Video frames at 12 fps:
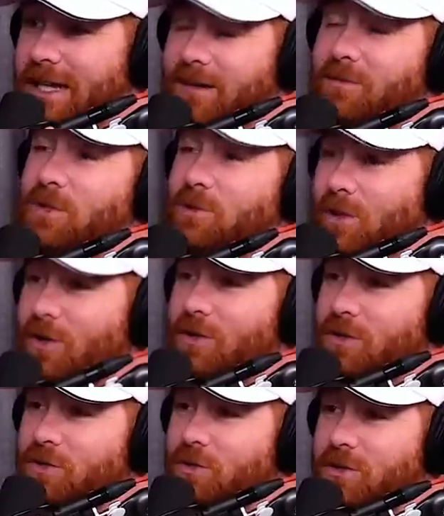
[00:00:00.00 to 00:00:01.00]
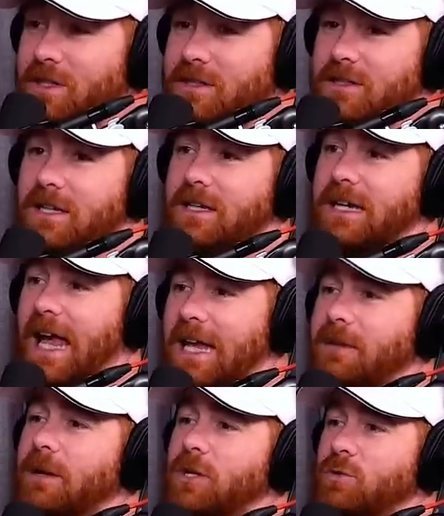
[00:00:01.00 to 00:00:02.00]
And then when you learn the truth is
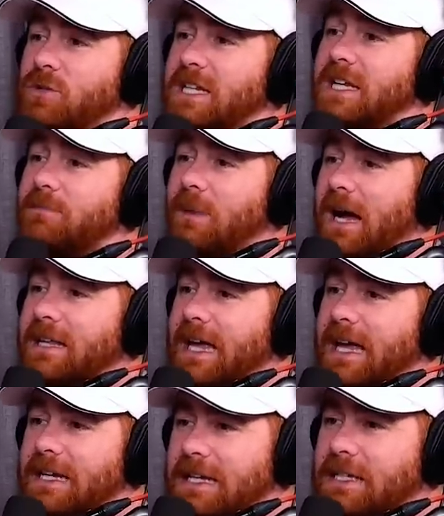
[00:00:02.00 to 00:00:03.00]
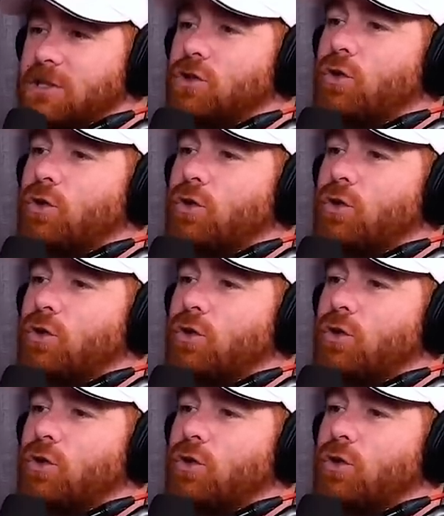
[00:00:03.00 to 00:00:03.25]
anybody who did buy that is